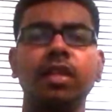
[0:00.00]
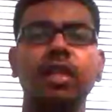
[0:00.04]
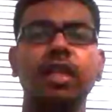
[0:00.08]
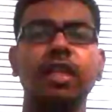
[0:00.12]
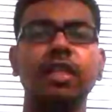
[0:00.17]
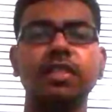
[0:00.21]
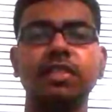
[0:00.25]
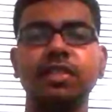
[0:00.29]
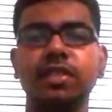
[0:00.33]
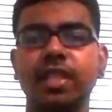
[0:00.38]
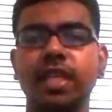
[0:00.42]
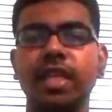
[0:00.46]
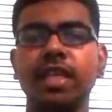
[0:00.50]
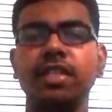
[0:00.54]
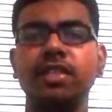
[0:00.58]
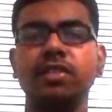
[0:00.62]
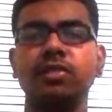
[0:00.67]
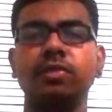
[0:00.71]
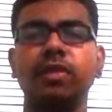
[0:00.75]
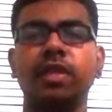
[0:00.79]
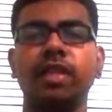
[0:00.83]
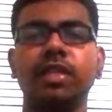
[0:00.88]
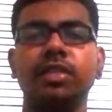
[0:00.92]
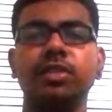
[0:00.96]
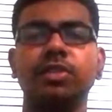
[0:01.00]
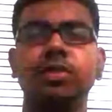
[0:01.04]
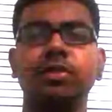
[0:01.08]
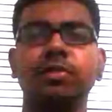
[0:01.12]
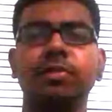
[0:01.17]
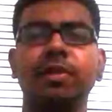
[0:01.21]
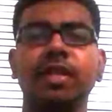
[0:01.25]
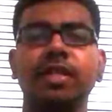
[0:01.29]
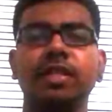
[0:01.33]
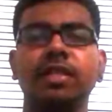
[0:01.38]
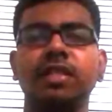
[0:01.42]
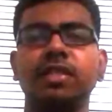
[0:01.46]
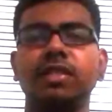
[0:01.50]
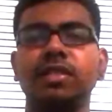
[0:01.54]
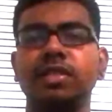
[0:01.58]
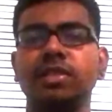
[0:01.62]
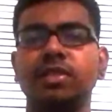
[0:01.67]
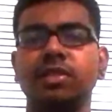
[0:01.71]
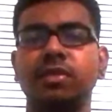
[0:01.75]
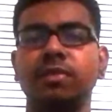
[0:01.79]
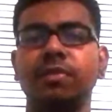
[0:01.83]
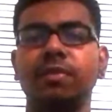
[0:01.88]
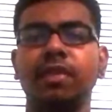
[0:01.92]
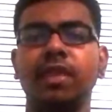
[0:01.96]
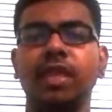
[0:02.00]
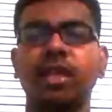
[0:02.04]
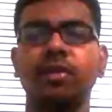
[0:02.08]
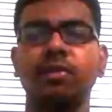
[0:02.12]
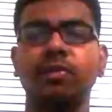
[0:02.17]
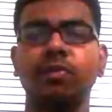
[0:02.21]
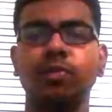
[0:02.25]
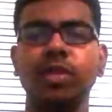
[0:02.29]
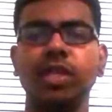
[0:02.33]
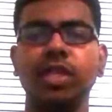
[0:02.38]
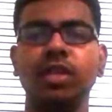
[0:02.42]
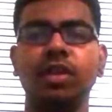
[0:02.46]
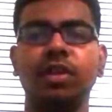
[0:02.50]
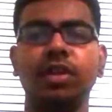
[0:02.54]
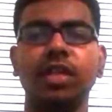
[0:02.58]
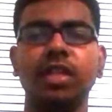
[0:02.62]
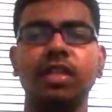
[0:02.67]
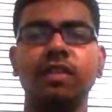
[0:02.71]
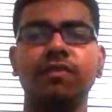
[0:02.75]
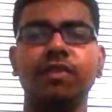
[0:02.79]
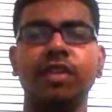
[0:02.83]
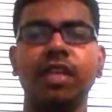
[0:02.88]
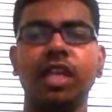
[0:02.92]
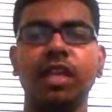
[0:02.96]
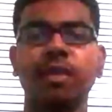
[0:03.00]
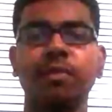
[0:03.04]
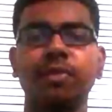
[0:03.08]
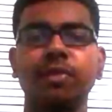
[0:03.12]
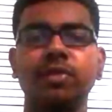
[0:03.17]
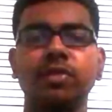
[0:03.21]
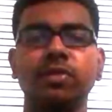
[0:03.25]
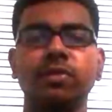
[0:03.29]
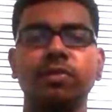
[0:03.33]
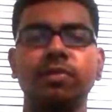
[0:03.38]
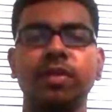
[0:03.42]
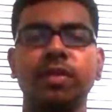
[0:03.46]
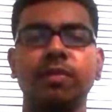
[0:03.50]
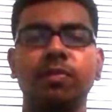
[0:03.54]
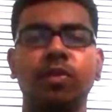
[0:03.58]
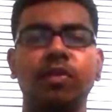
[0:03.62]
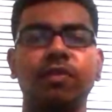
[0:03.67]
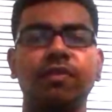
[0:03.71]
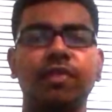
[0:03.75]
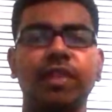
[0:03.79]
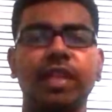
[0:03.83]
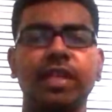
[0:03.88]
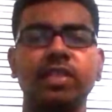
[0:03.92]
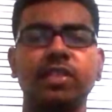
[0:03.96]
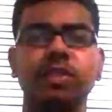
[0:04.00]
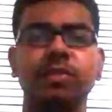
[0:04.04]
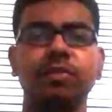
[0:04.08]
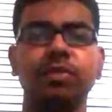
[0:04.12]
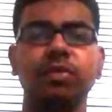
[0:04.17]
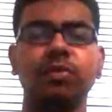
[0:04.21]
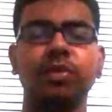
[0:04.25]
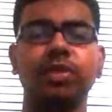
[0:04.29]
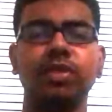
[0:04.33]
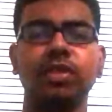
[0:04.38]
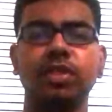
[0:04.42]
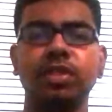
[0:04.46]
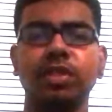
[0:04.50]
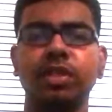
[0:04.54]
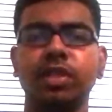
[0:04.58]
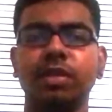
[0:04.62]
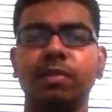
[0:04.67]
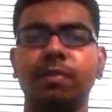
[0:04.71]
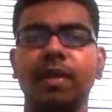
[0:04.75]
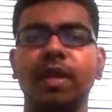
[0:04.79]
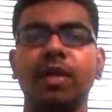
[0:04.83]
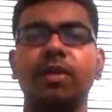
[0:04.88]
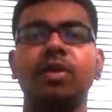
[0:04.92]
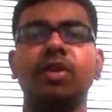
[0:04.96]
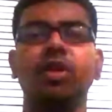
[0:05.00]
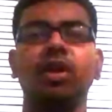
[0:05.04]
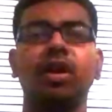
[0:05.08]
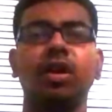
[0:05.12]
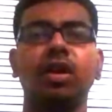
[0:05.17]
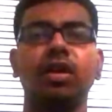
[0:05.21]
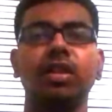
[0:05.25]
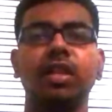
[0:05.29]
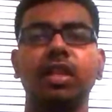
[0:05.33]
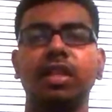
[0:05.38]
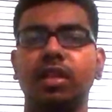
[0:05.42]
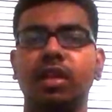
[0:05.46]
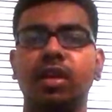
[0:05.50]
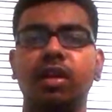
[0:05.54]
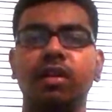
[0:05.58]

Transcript: It is thanks to electromagnetism that we are even able to be more flexible with turning power on and